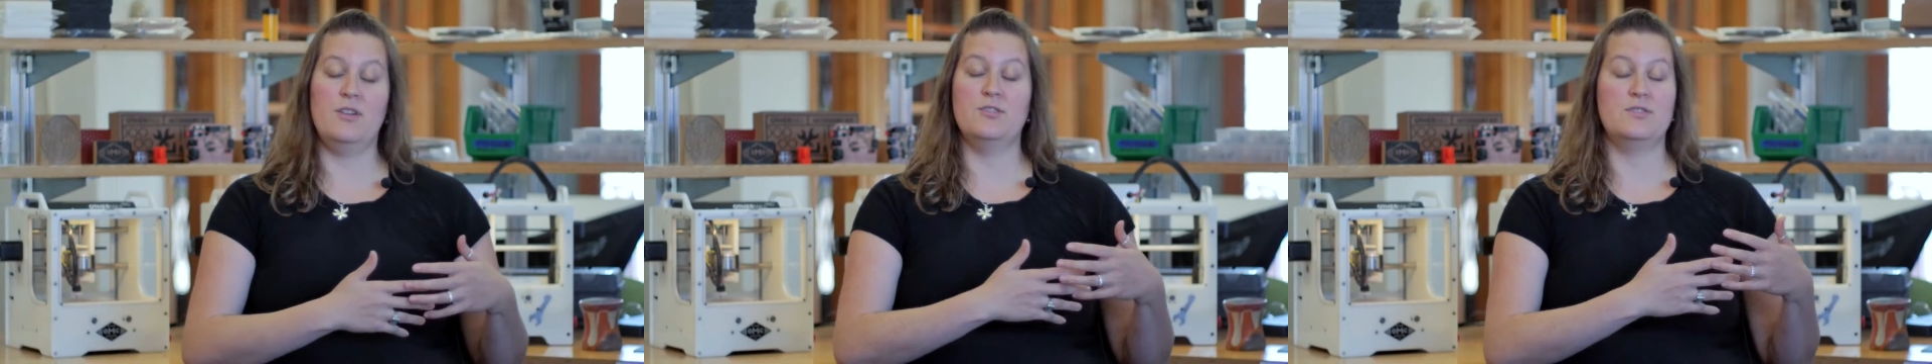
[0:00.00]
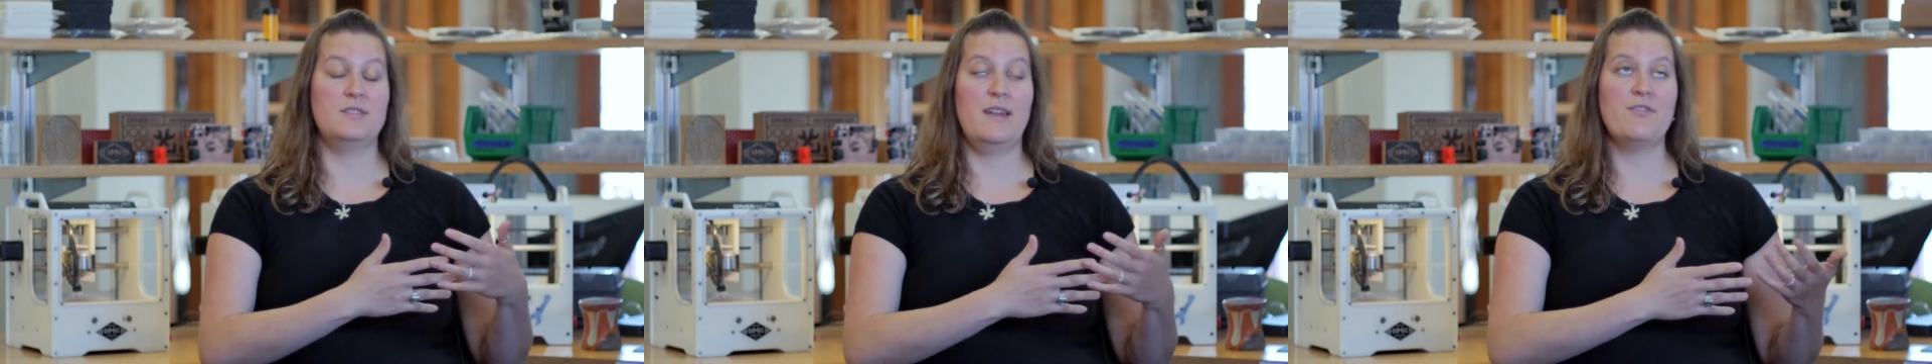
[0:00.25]

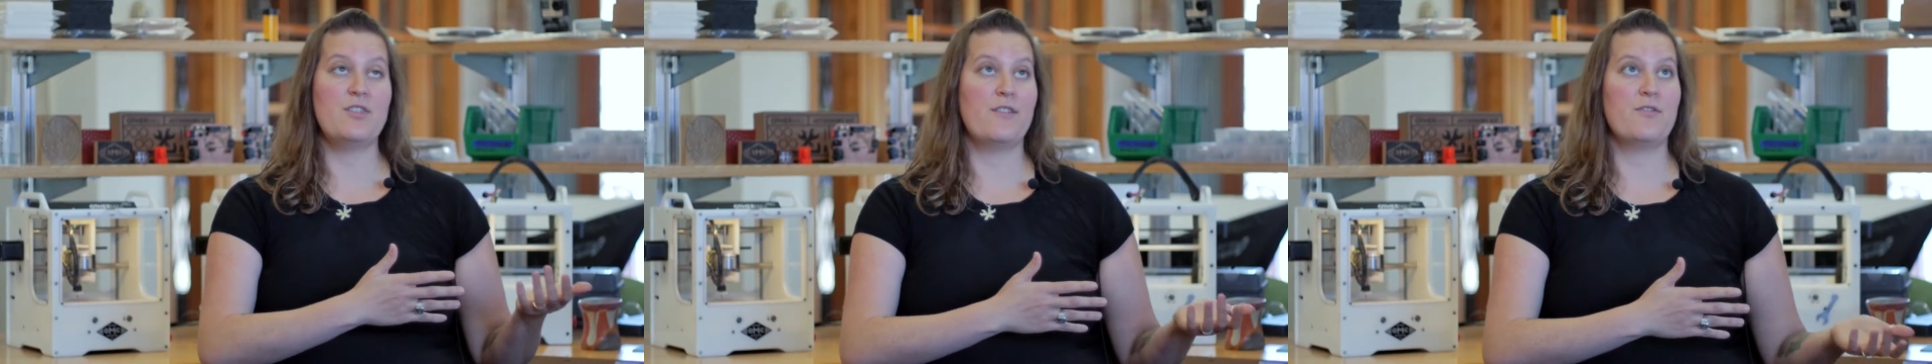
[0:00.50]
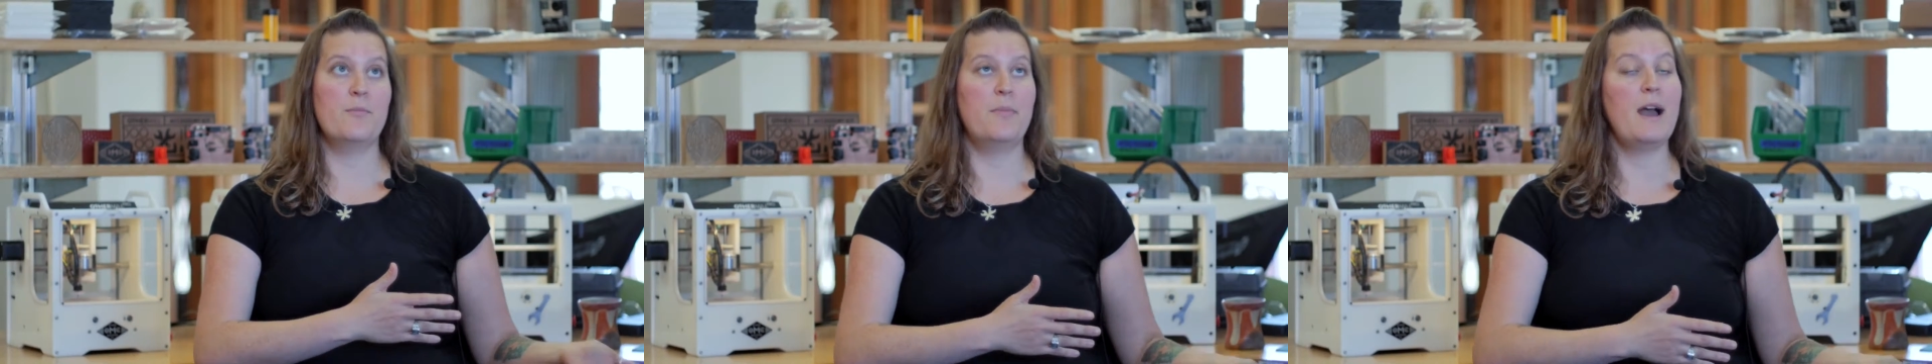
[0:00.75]
there's
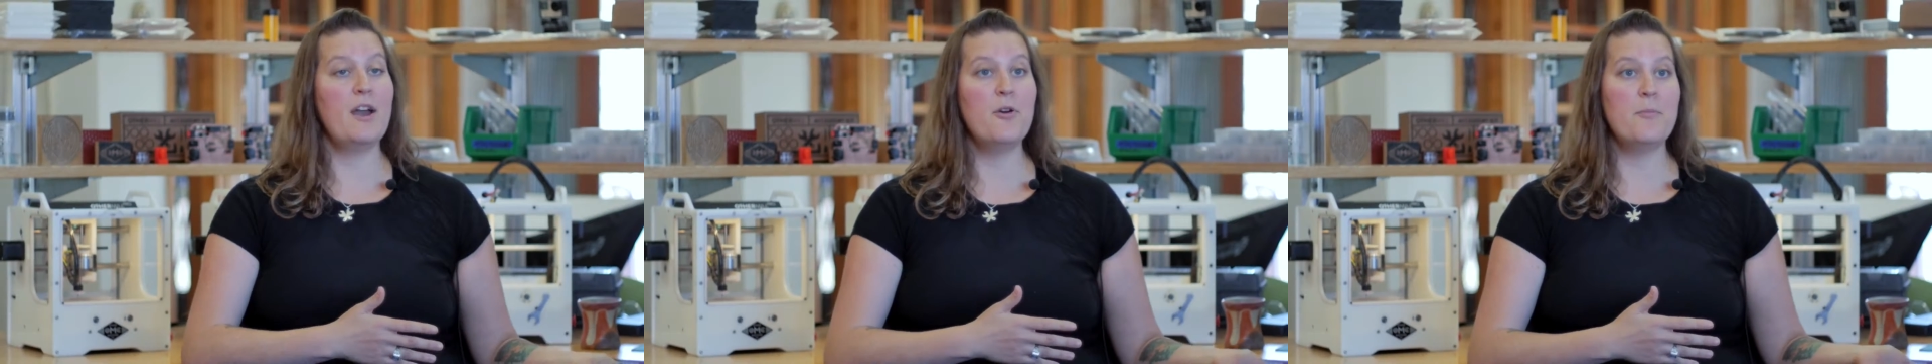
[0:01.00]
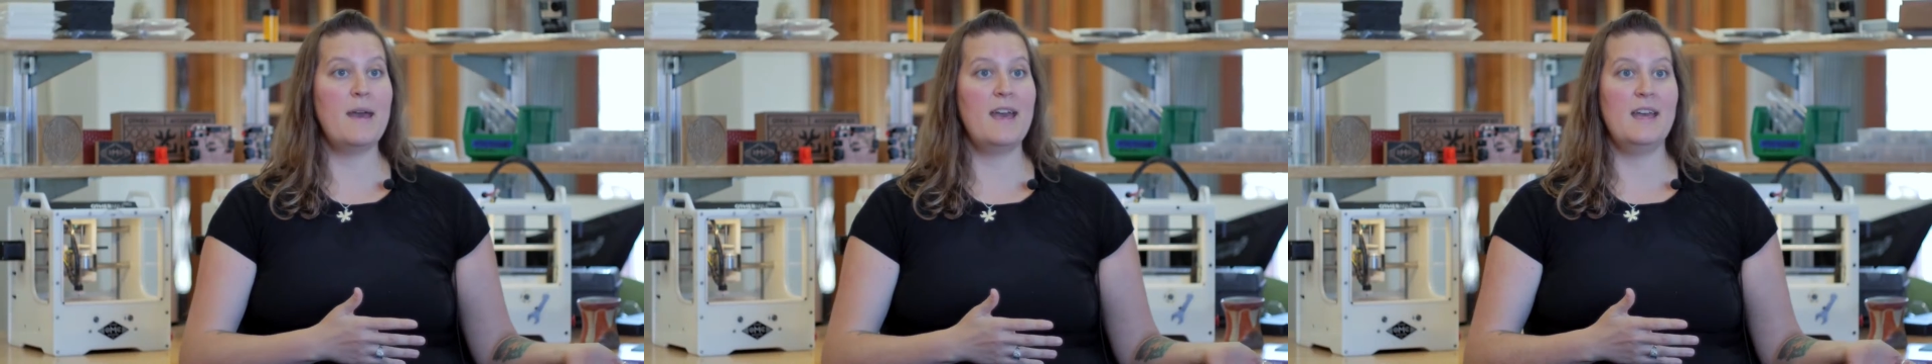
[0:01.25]
everything from
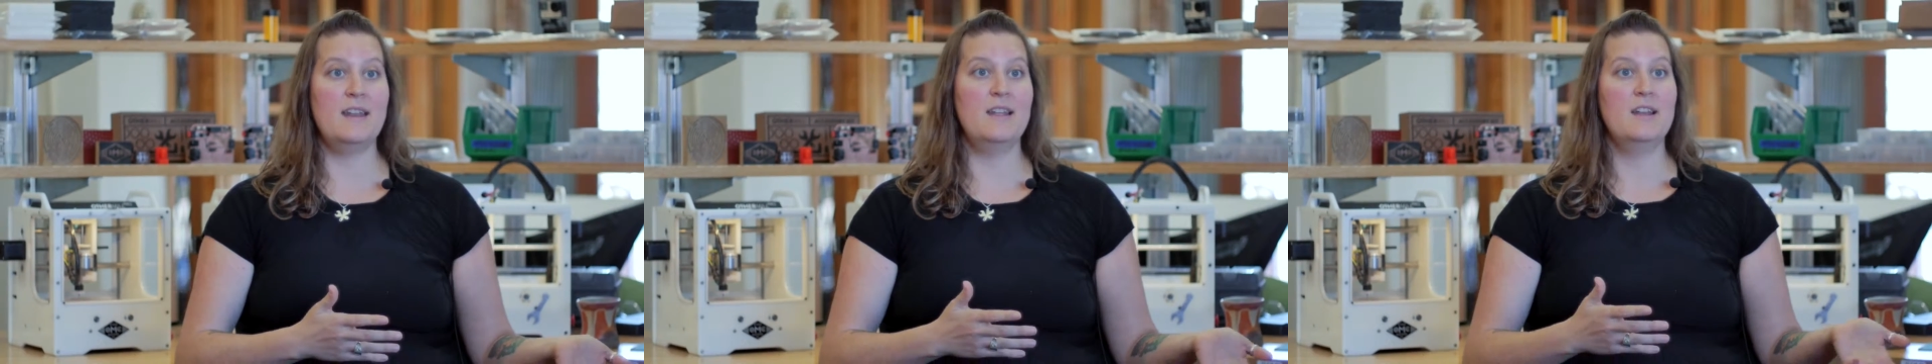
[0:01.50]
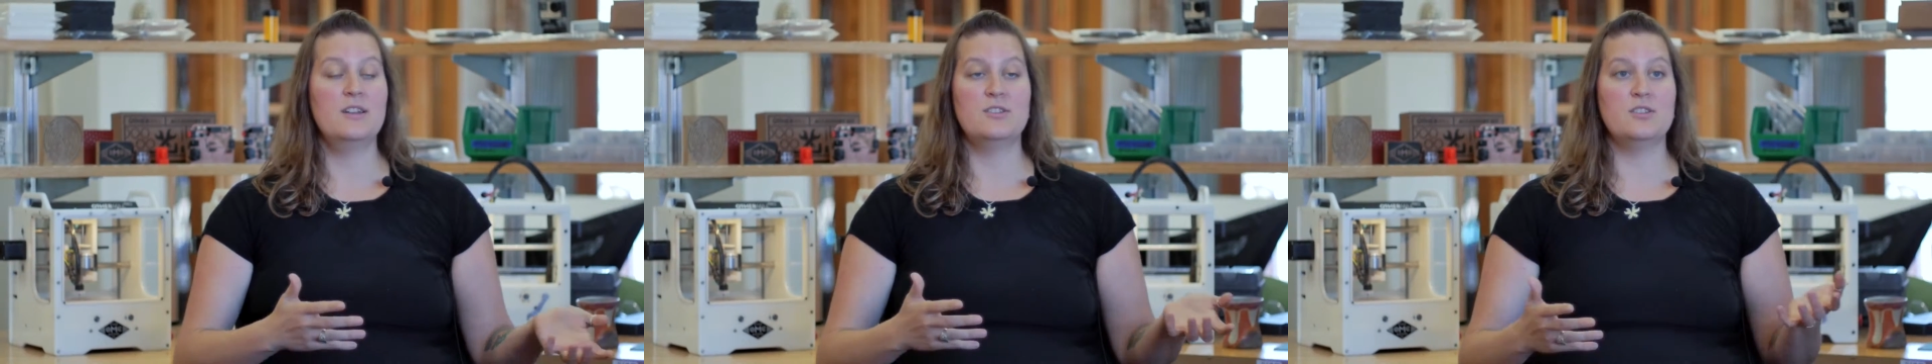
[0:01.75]
biomed